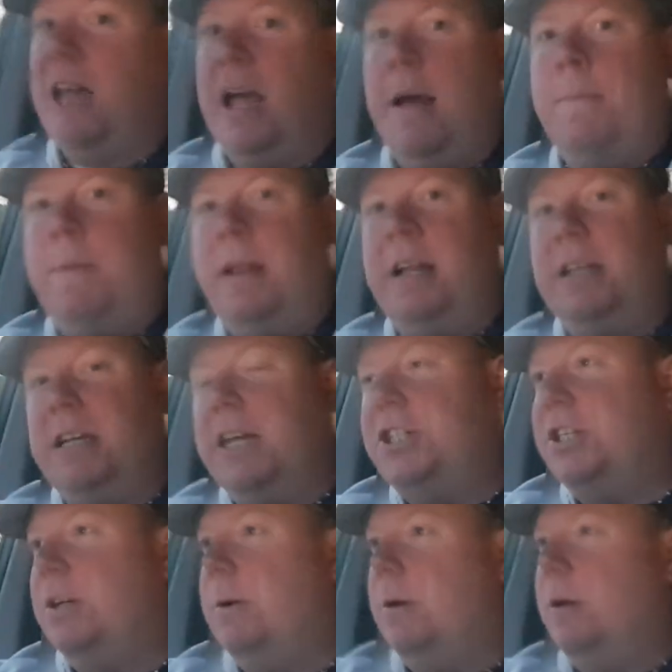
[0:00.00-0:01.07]
gambling
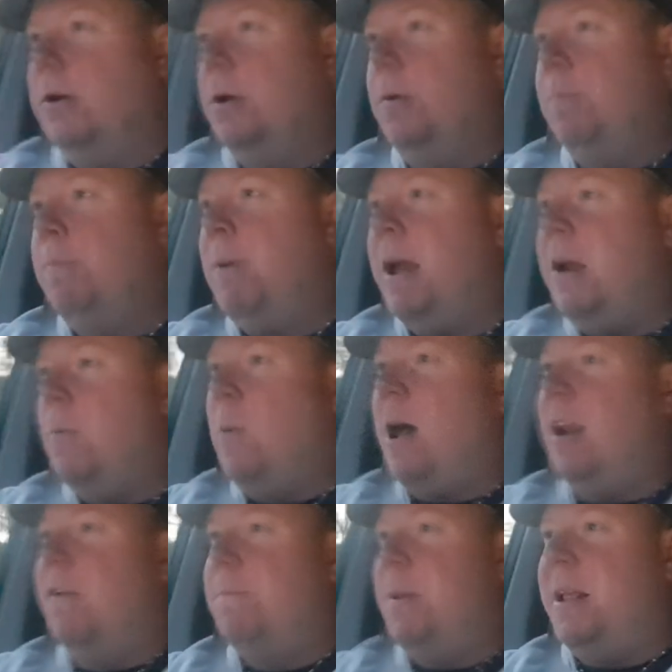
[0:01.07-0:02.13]
addiction may
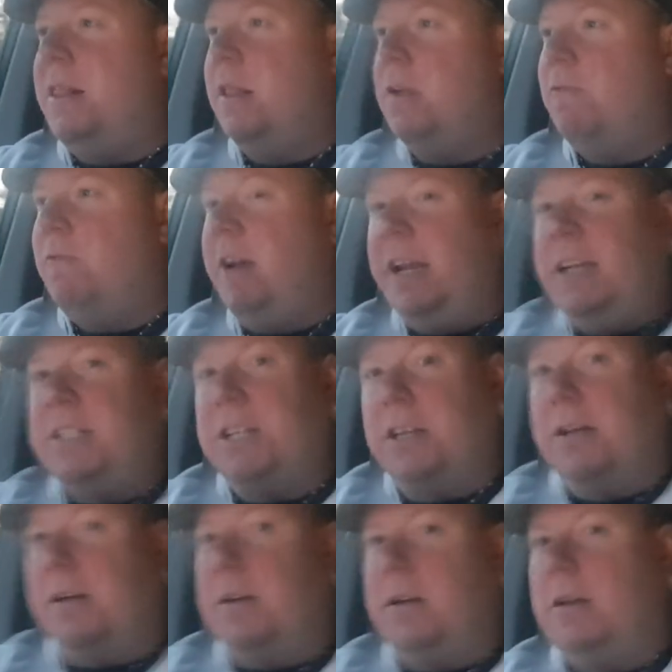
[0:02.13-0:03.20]
well have been the
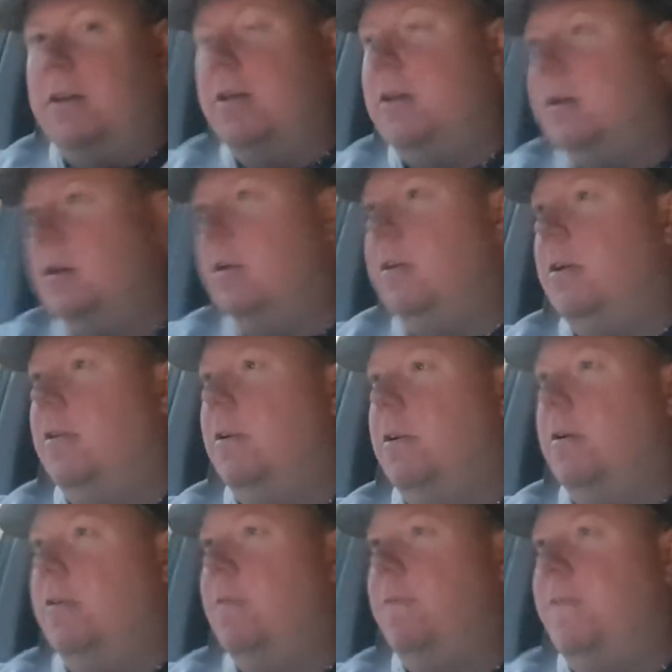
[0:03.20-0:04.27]
reason
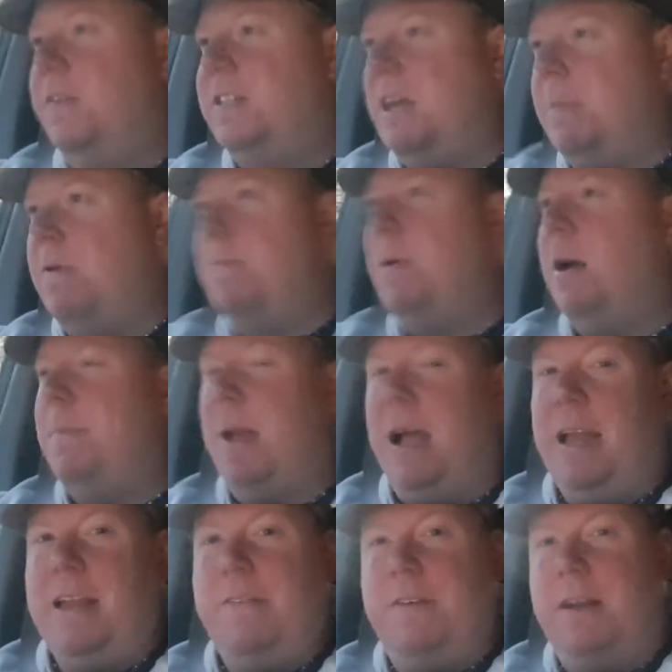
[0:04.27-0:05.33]
for some of my
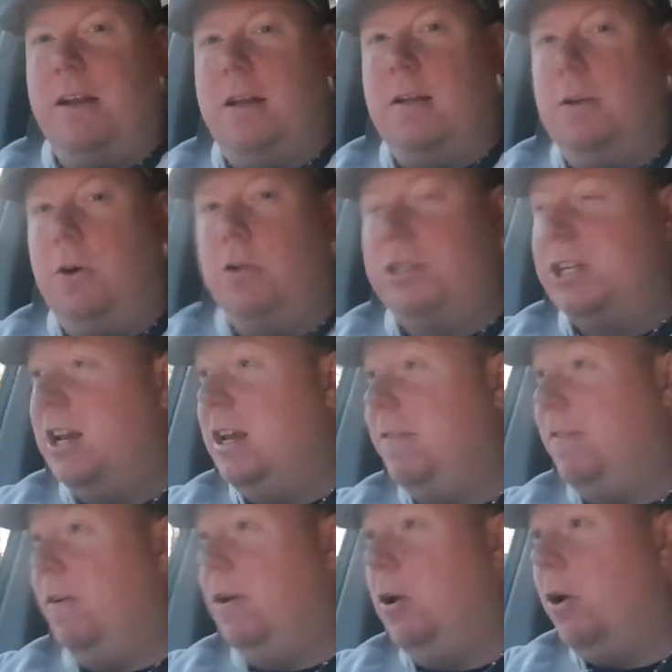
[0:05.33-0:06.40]
behaviour, or certainly
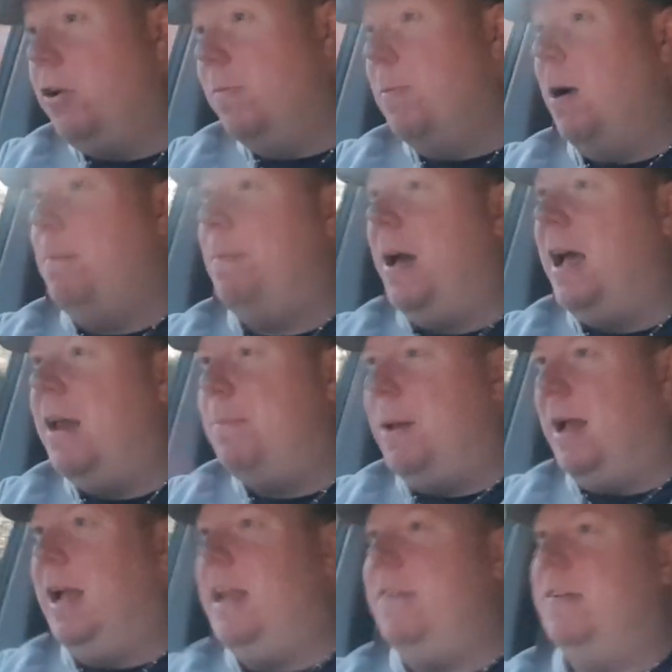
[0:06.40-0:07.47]
for a lot of my bad
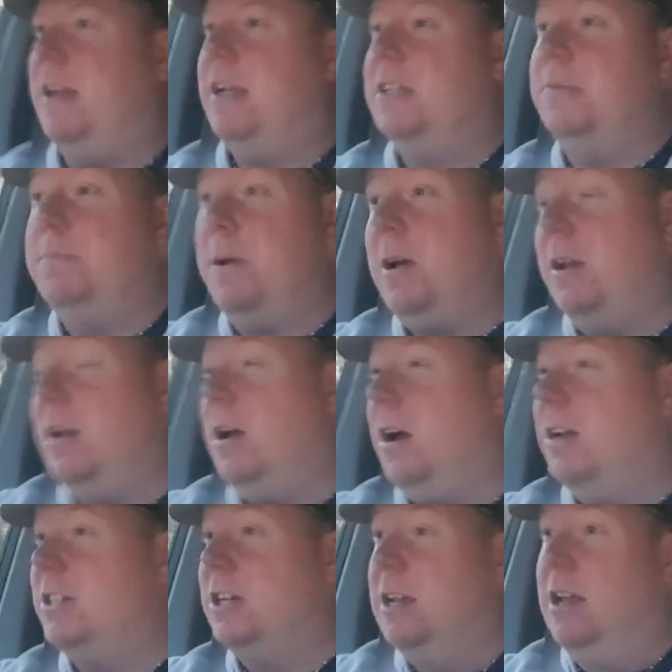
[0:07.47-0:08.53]
behaviour, because by and
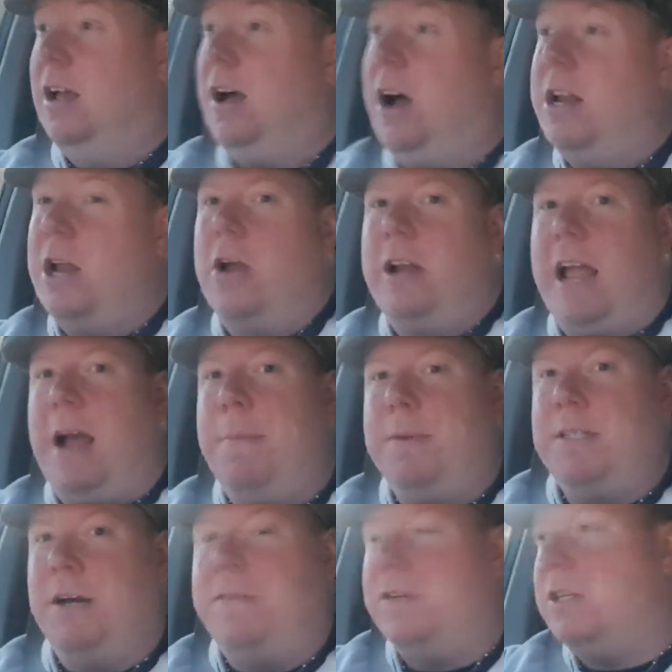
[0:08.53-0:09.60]
large, I don't count
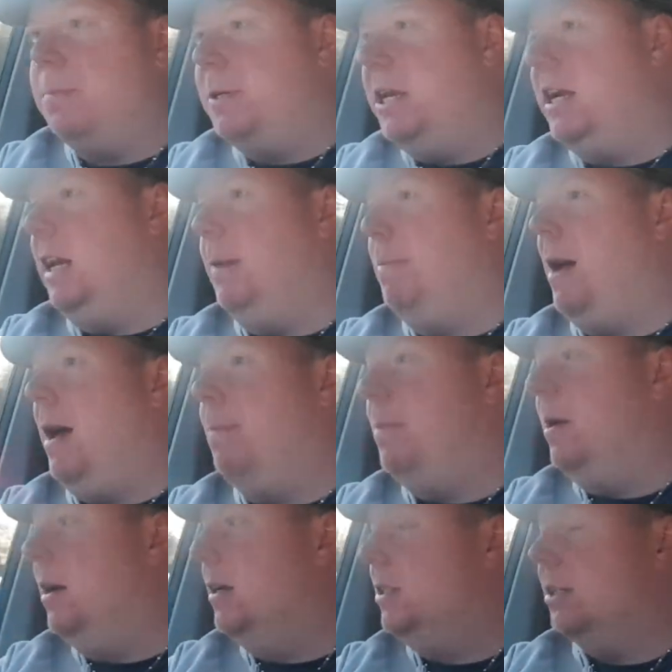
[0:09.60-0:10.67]
myself as a particularly bad
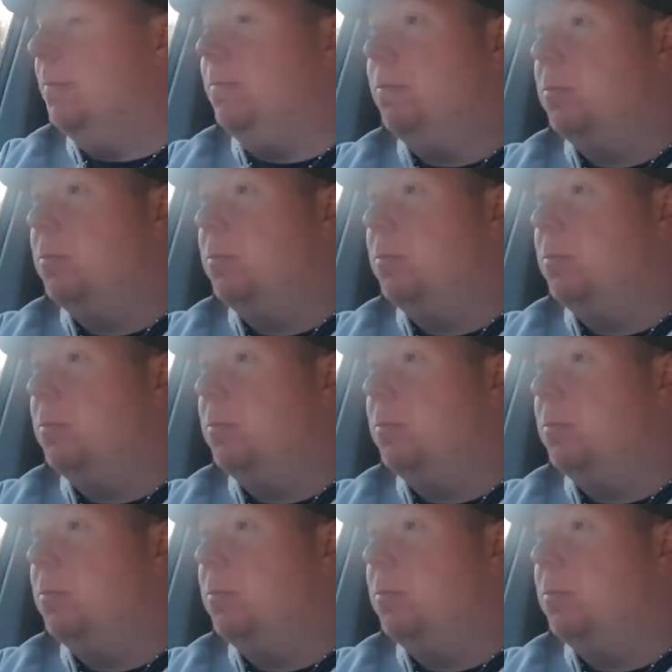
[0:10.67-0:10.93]
person.